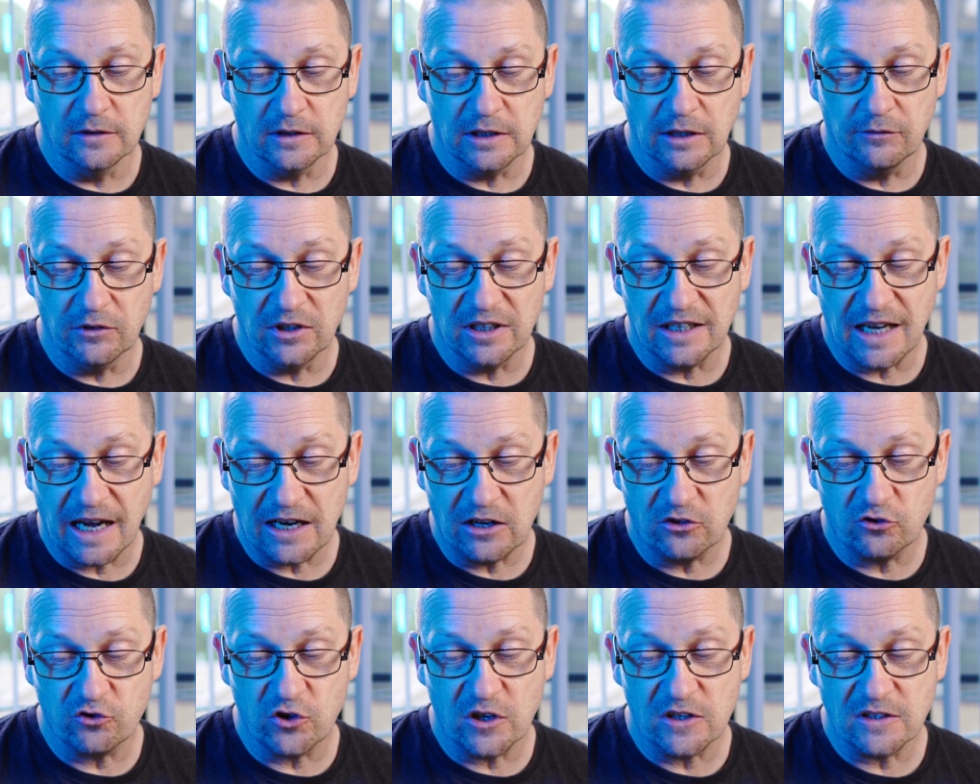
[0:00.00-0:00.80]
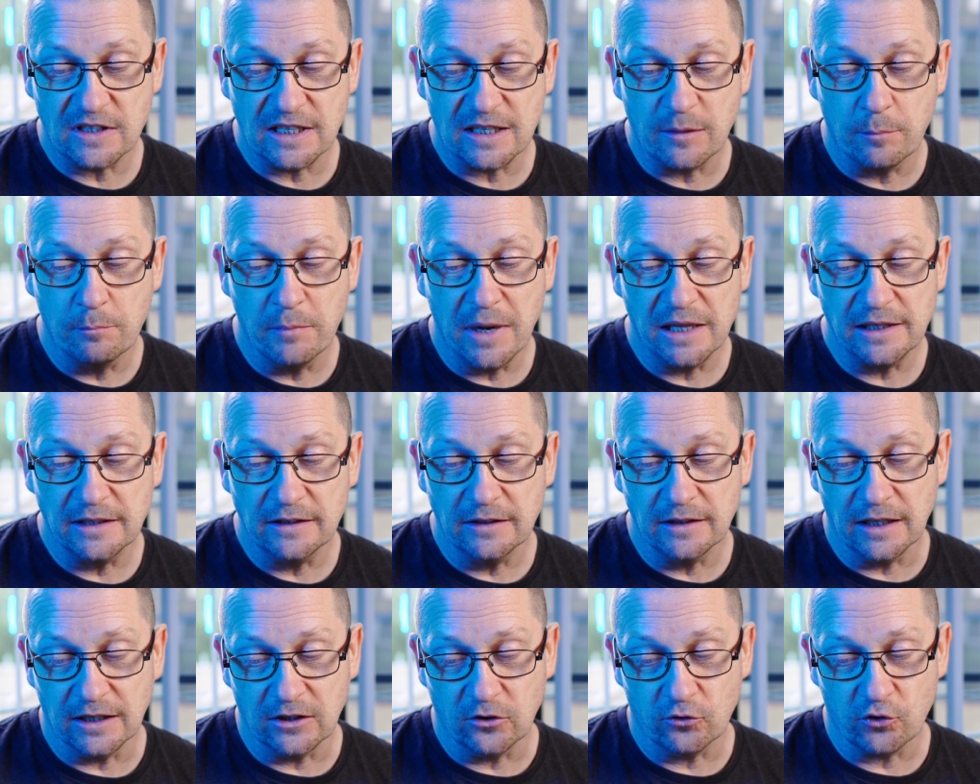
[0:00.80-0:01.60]
Giving characteristic
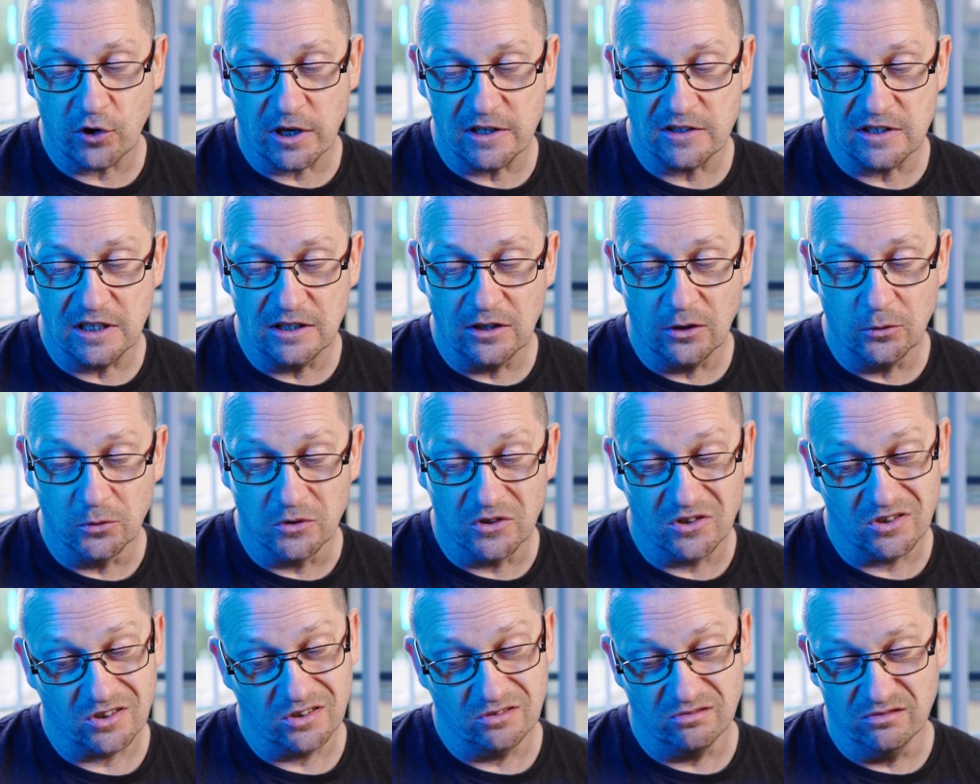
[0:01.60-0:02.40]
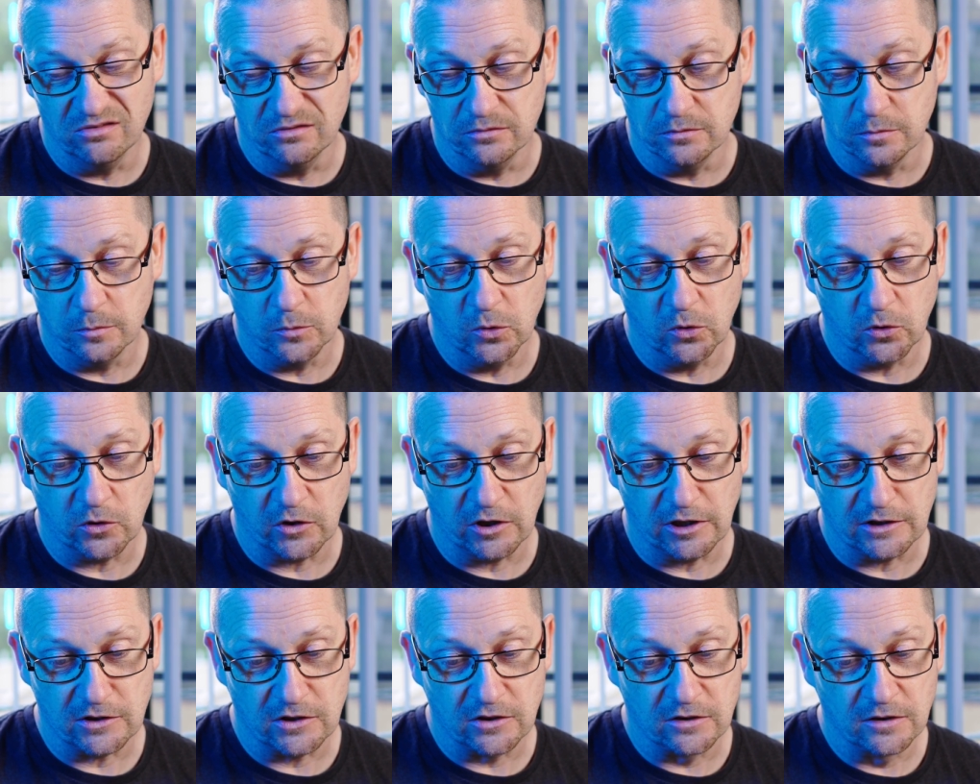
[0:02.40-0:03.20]
melon and grassy notes and more
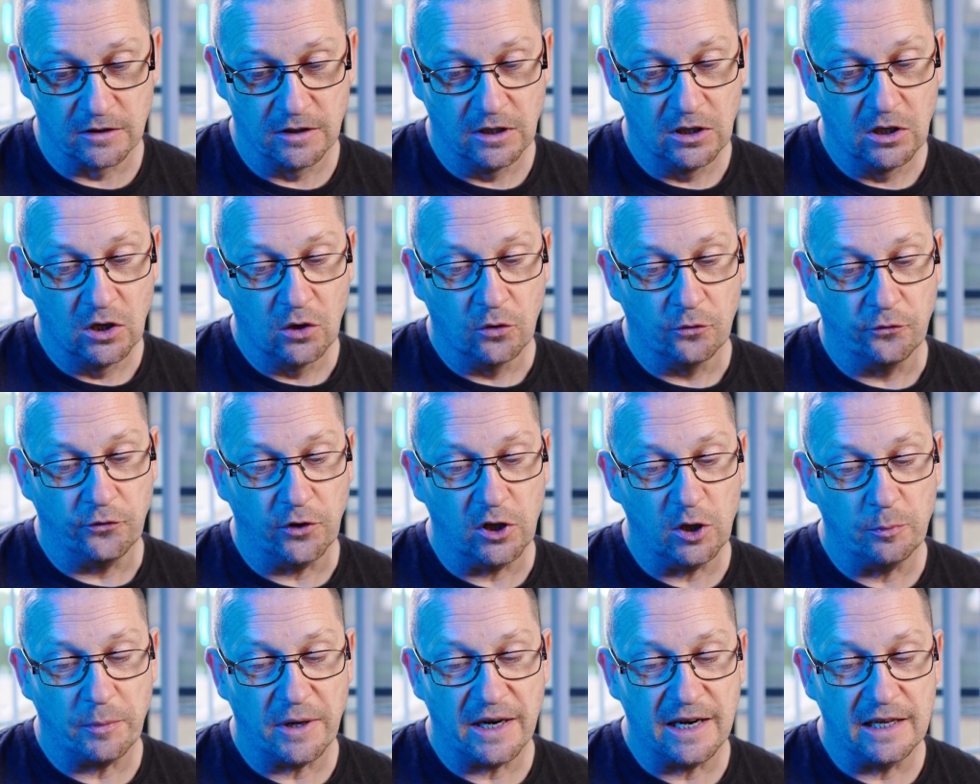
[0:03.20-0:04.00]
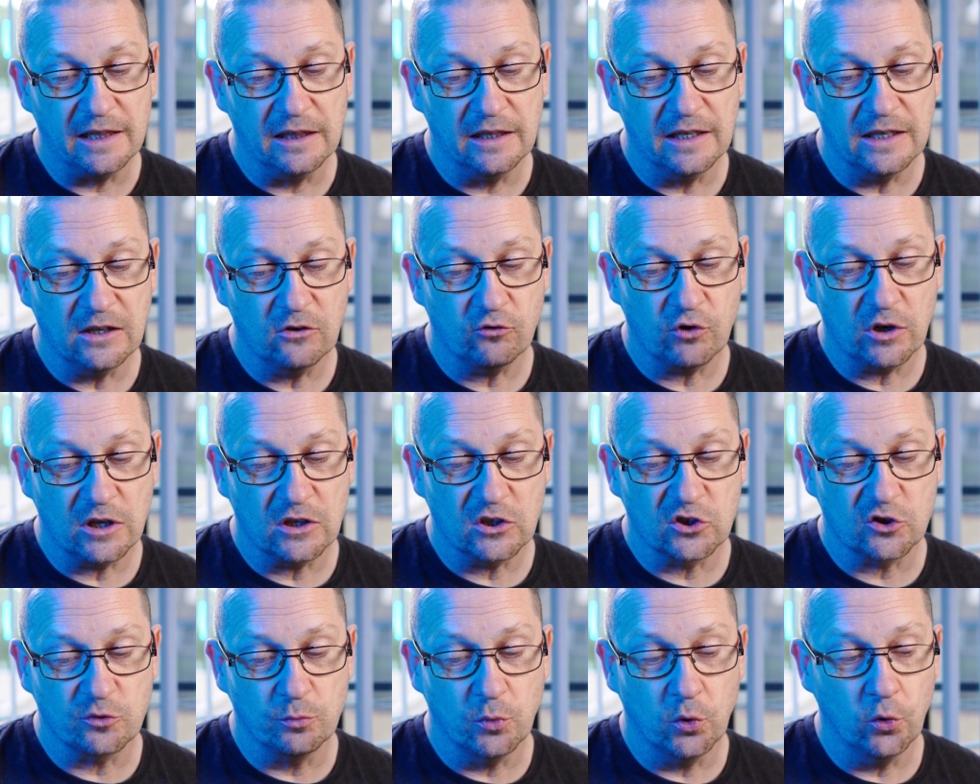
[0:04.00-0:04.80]
grass, followed by a
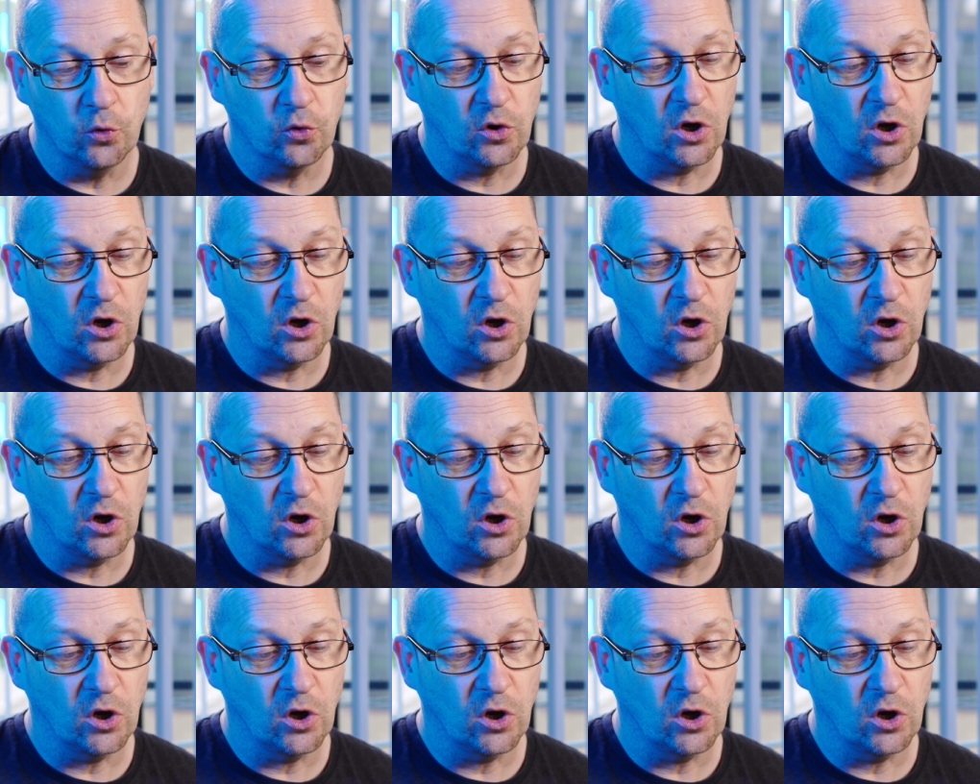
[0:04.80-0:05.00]
lingering smooth